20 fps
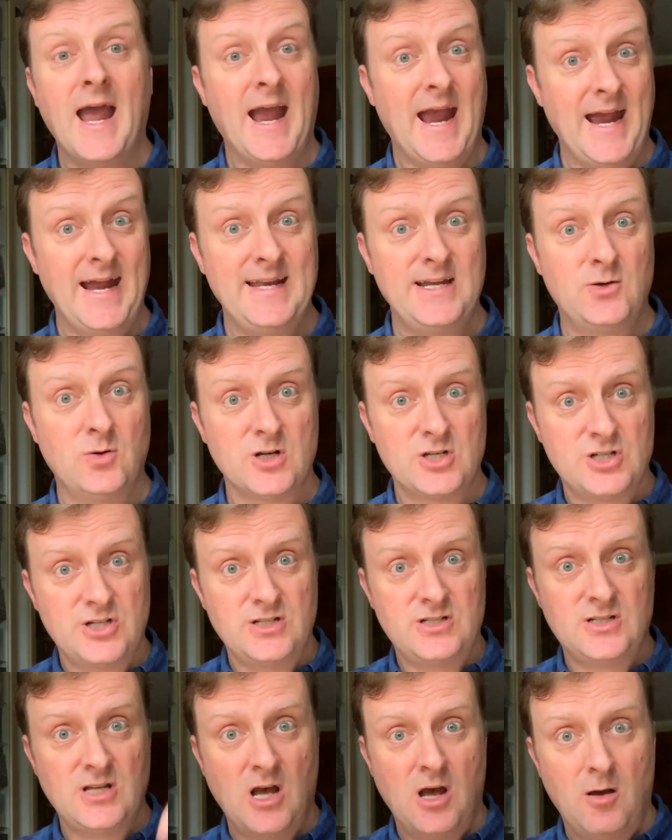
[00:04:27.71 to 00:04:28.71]
Any
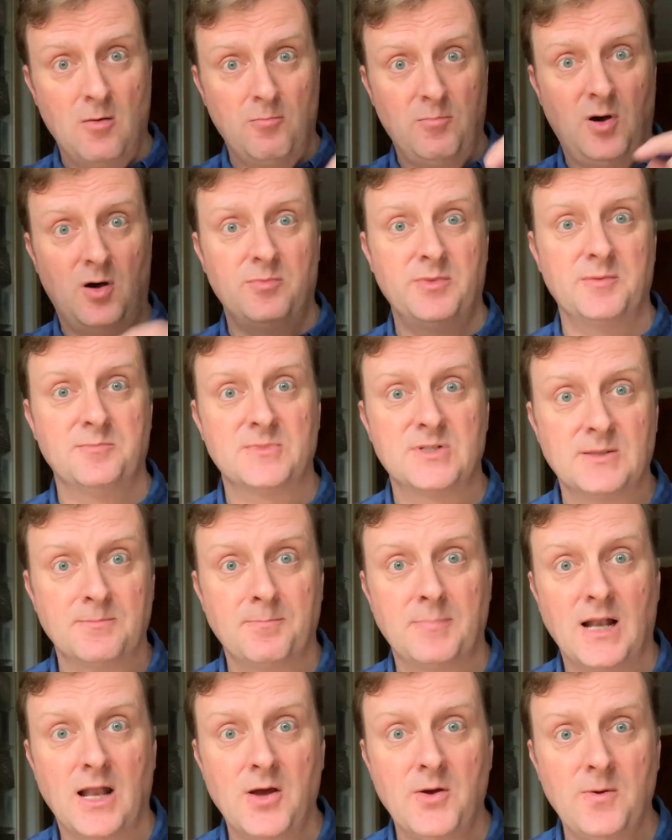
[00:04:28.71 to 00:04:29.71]
questions, pop them
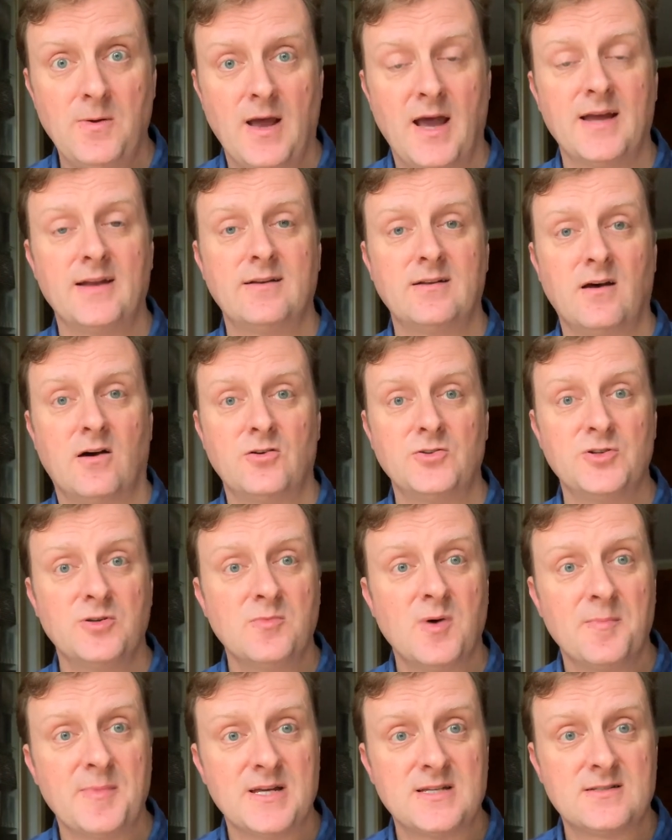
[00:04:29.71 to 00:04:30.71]
below, and I'll do my
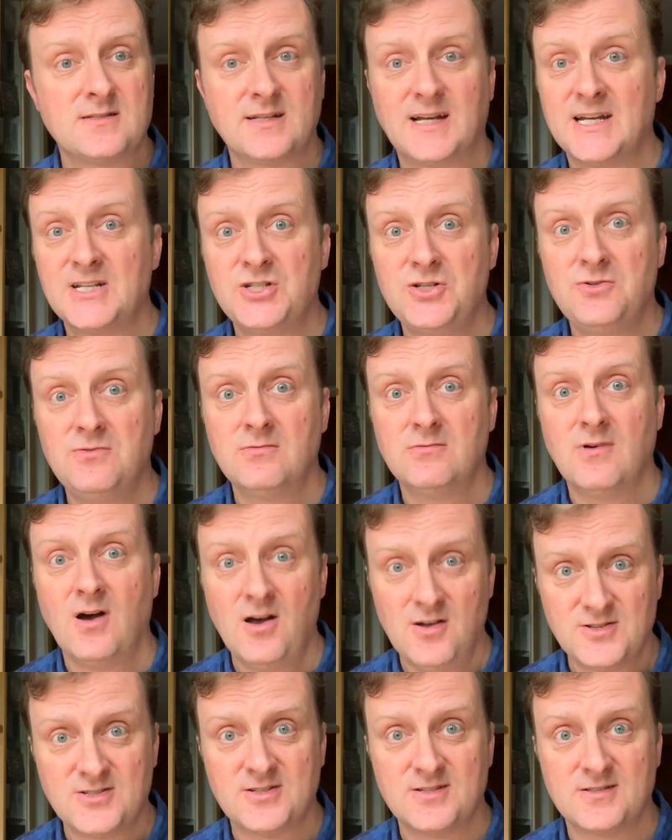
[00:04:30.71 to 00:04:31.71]
best to get you
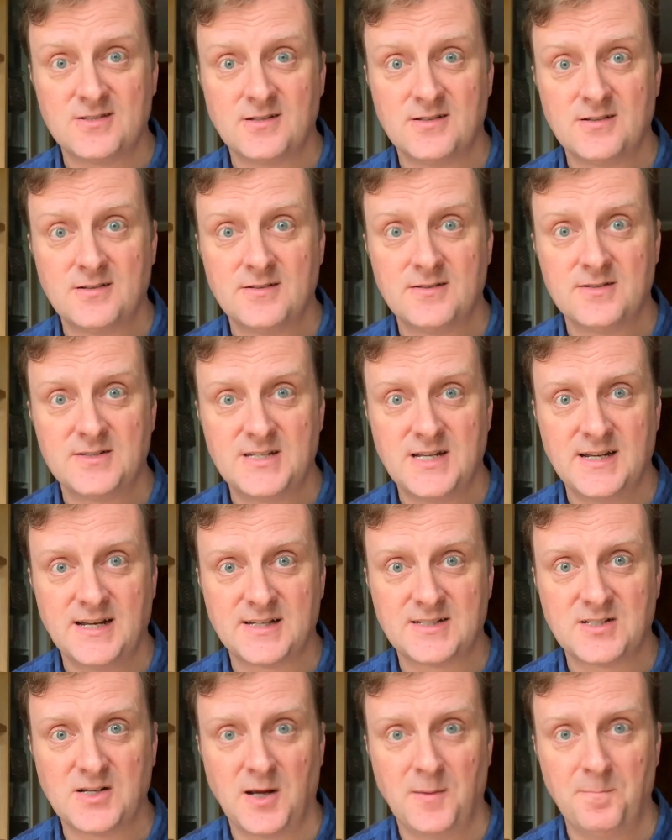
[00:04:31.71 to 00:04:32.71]
answers. See you next
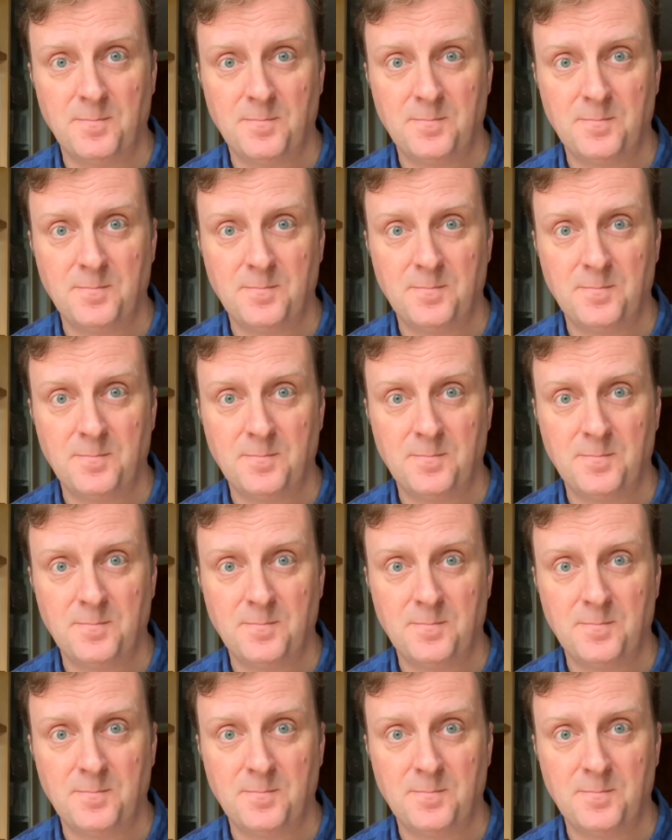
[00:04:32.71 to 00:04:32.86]
time.